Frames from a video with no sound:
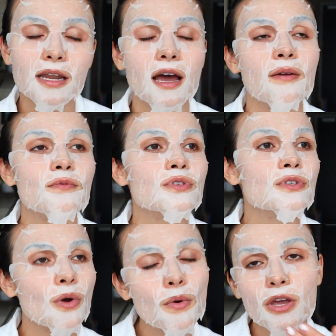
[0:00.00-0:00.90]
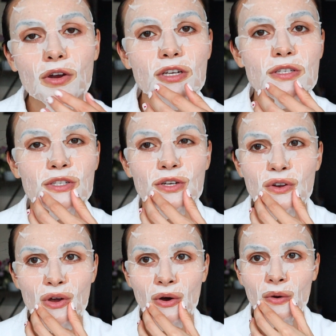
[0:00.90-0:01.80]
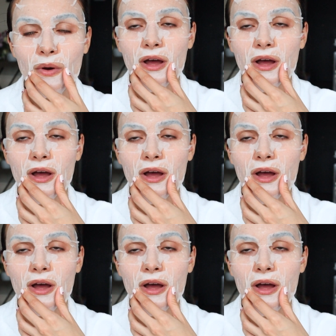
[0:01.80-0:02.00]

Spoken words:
I'm so curious to know.